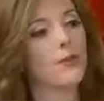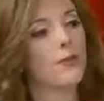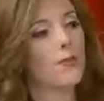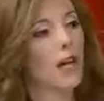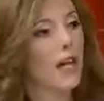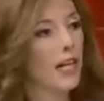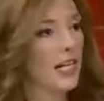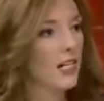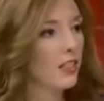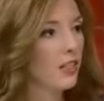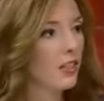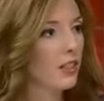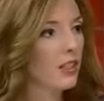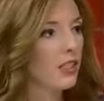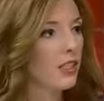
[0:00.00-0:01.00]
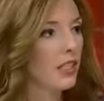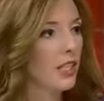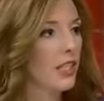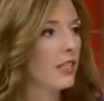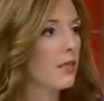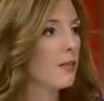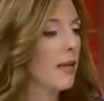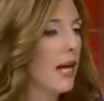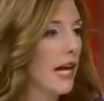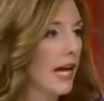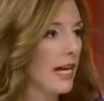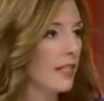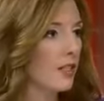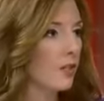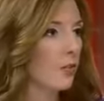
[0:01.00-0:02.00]
divide in the
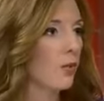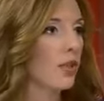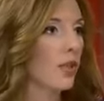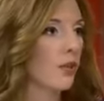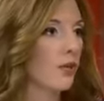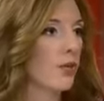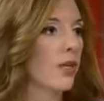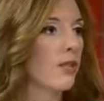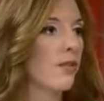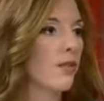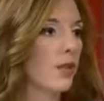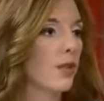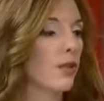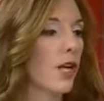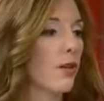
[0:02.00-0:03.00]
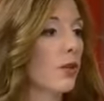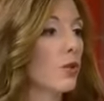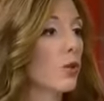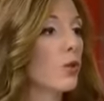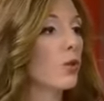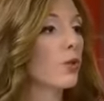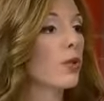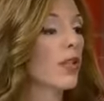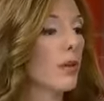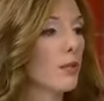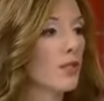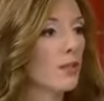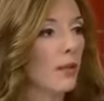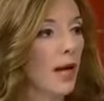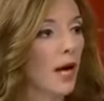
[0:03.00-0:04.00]
past when they were trying to figure out who would come
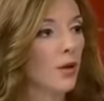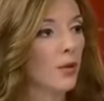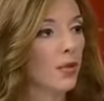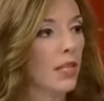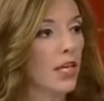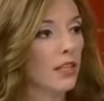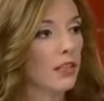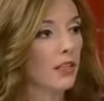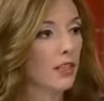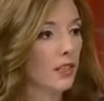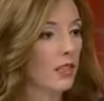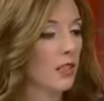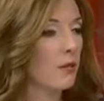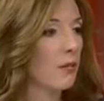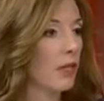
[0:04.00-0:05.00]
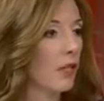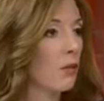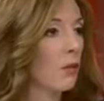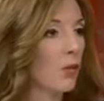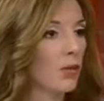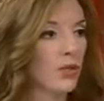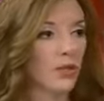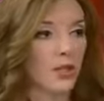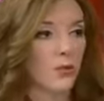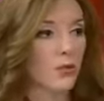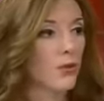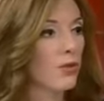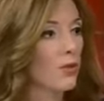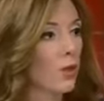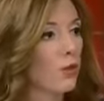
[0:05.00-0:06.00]
into power, and it ended up being Morsi. There
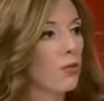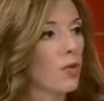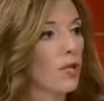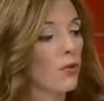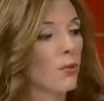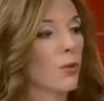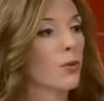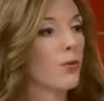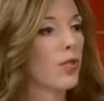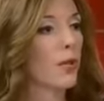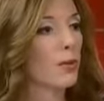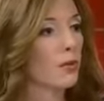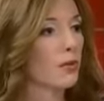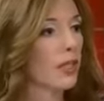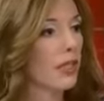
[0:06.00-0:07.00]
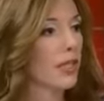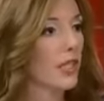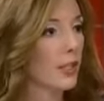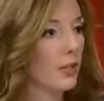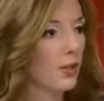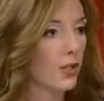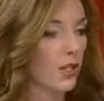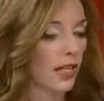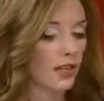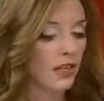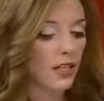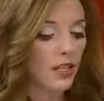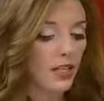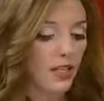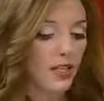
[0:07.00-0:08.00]
were so many groups that were playing into that,
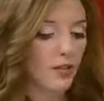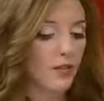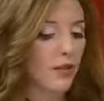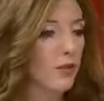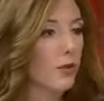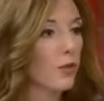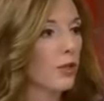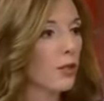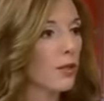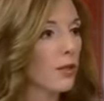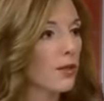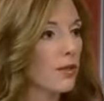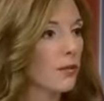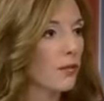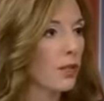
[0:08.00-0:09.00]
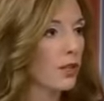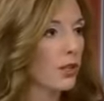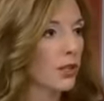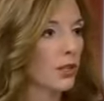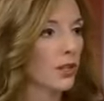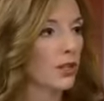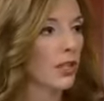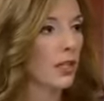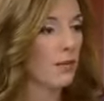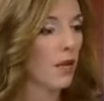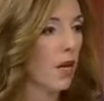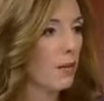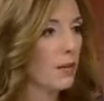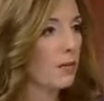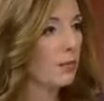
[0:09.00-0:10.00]
and eventually the Muslim Brotherhood and
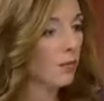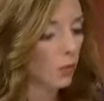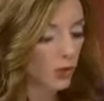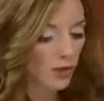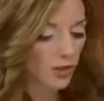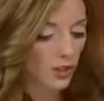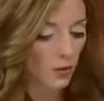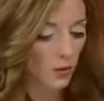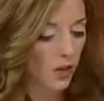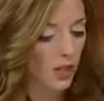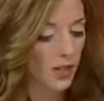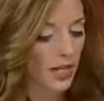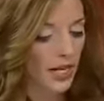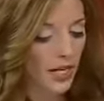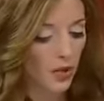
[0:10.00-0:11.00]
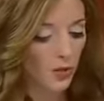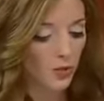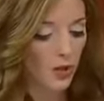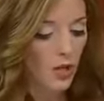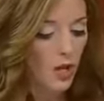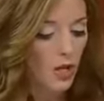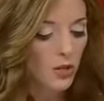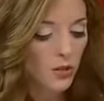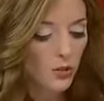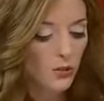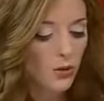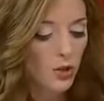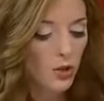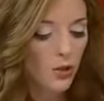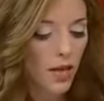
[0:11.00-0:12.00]
Mohammed Morsi won out. So
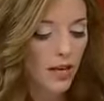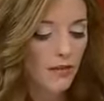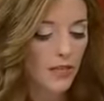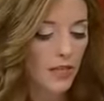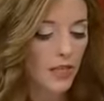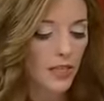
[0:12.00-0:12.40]
do you have